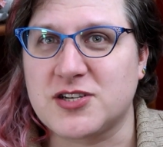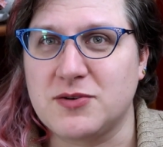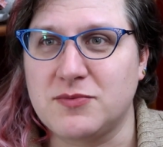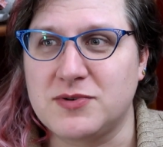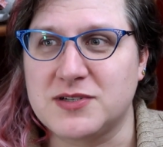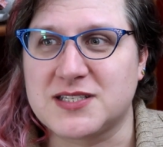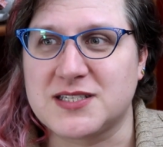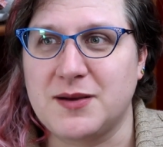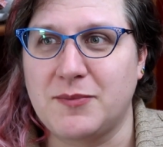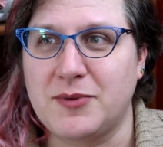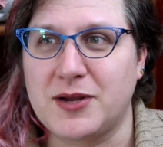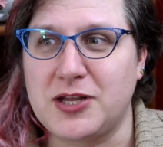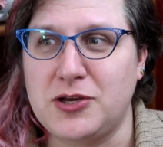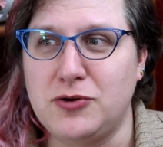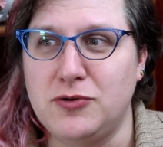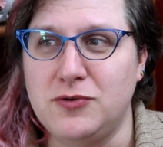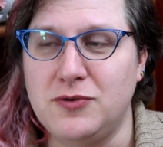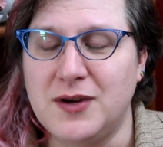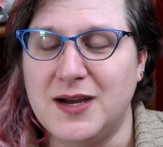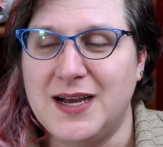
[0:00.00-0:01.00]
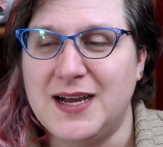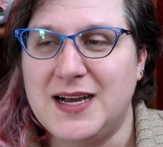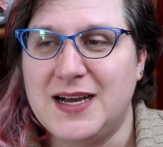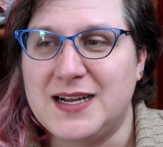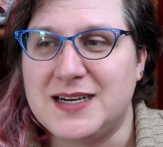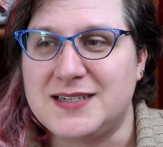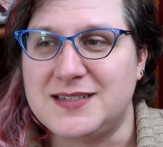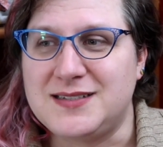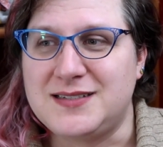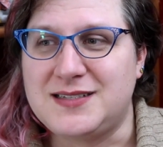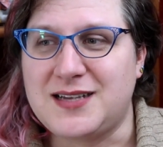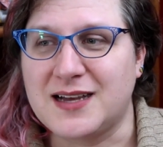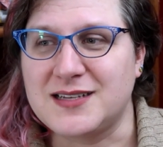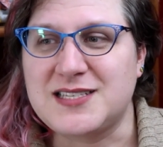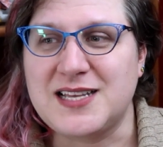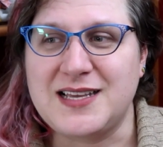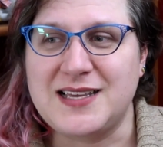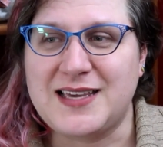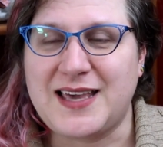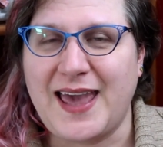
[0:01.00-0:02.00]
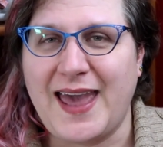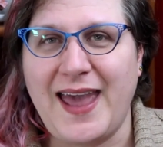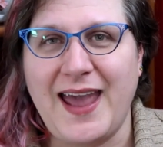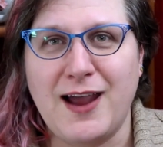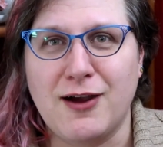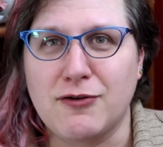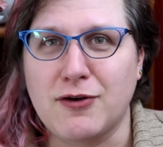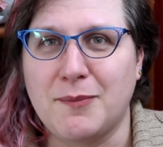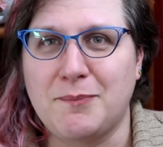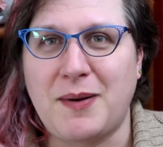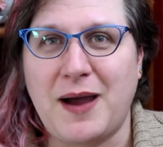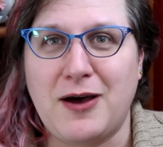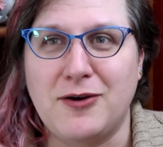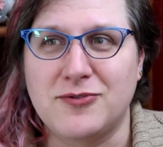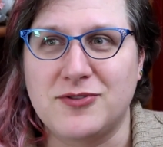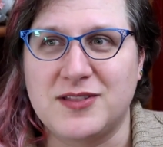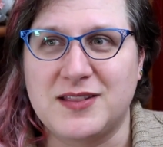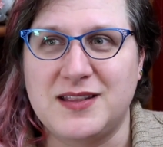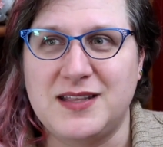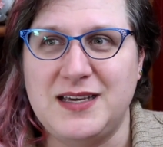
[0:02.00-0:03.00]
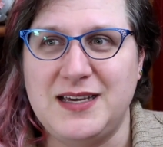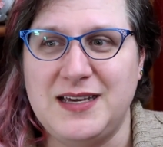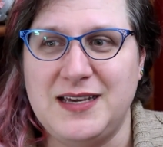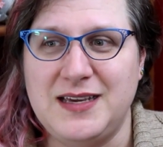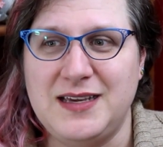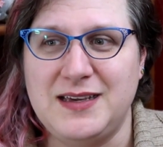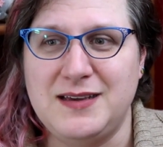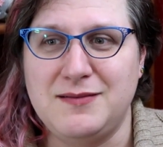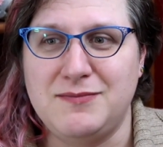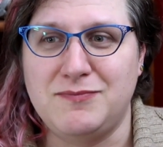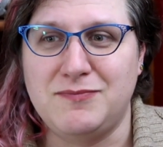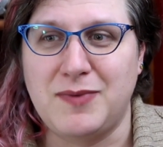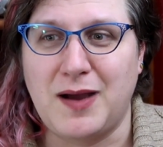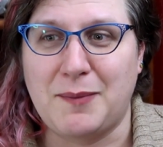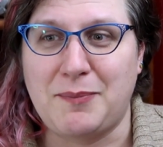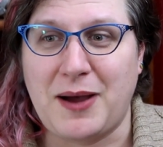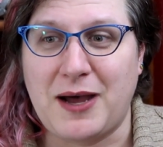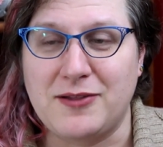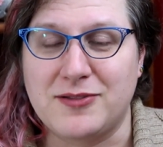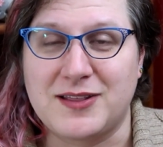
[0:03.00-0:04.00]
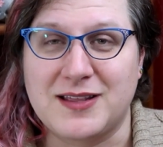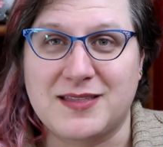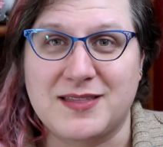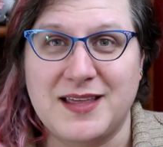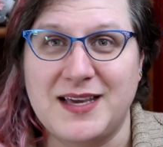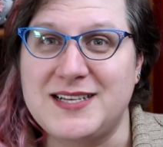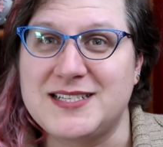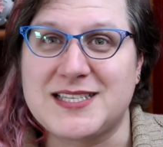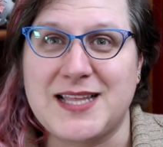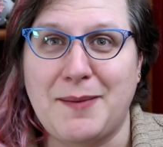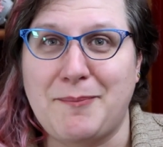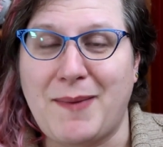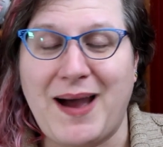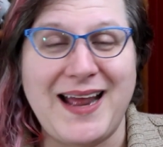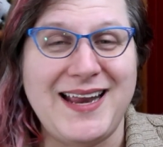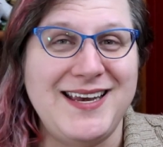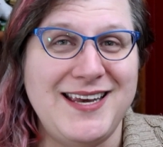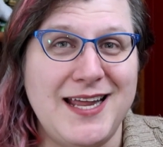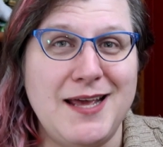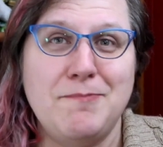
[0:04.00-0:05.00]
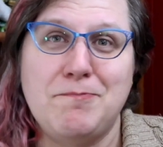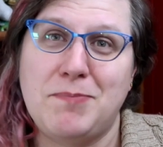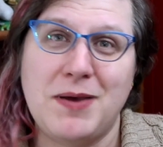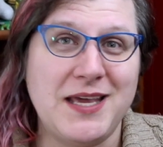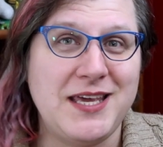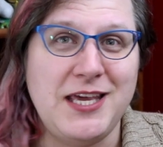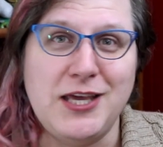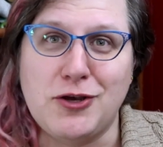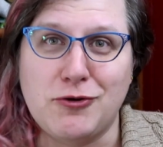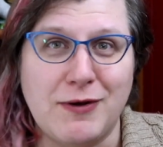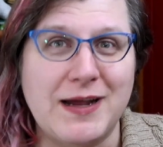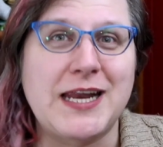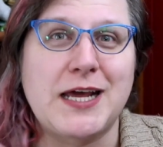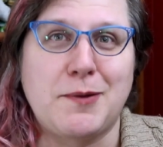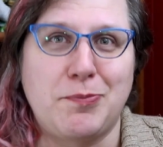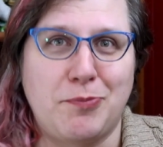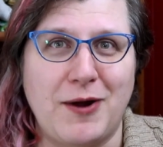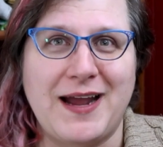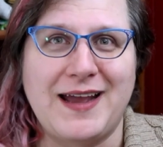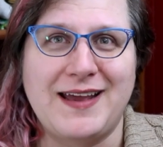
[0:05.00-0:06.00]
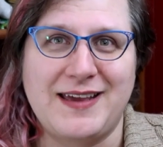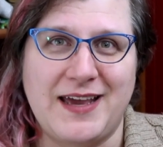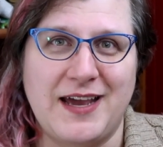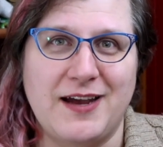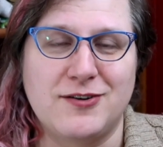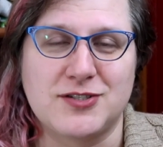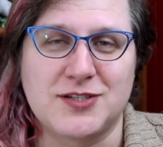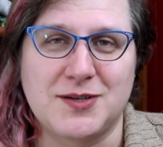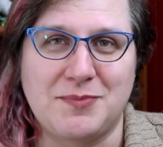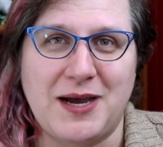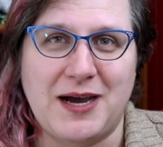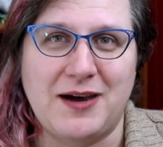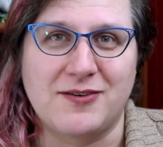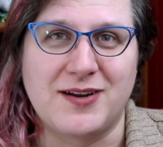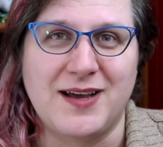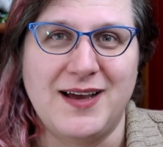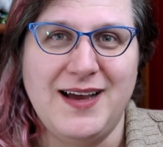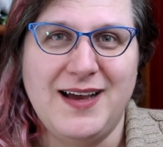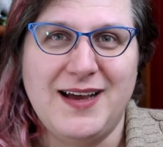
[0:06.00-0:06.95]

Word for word: it with somebody who doesn't care about the about the things that my nitpicky critic brain cares about.